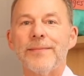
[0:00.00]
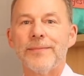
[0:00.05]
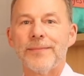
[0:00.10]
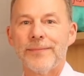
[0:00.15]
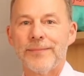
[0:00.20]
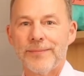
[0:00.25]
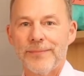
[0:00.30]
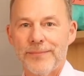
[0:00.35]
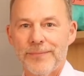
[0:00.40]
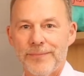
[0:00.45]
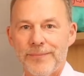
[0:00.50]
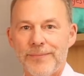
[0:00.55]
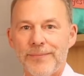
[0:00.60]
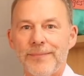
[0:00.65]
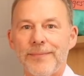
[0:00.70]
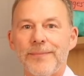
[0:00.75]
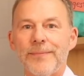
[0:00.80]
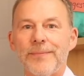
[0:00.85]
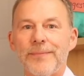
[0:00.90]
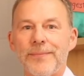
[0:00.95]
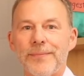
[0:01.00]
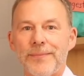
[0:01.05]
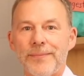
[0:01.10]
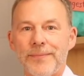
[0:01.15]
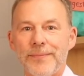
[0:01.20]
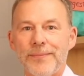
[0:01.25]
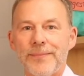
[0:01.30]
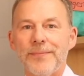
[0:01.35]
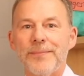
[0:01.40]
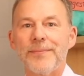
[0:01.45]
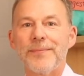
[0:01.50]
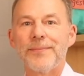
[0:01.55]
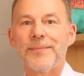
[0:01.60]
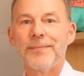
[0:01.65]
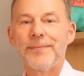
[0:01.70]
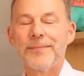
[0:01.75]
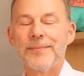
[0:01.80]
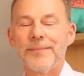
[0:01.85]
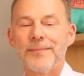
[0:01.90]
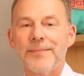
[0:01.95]

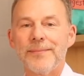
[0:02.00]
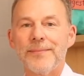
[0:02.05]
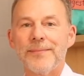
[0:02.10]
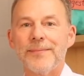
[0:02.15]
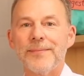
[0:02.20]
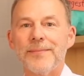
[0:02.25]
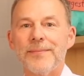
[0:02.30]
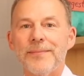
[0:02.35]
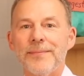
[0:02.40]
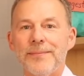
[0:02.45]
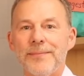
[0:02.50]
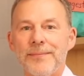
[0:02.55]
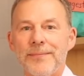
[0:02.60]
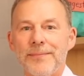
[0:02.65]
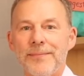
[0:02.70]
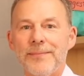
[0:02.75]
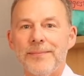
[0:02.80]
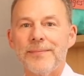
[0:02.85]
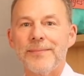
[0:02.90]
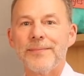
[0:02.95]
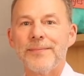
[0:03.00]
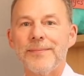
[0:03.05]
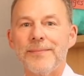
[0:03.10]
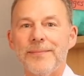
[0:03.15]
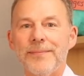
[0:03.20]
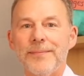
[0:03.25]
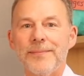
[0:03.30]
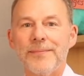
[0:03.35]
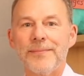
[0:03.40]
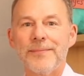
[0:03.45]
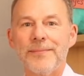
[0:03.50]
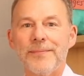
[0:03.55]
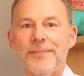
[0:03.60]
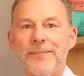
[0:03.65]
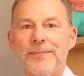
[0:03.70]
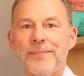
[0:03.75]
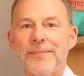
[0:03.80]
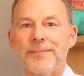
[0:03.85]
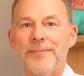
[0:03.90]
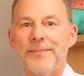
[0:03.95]

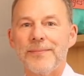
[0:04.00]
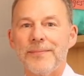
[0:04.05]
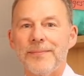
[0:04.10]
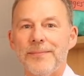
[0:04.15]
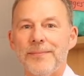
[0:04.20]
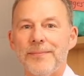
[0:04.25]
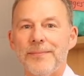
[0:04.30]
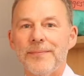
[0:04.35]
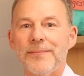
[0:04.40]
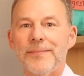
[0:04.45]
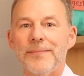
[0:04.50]
(not speaking)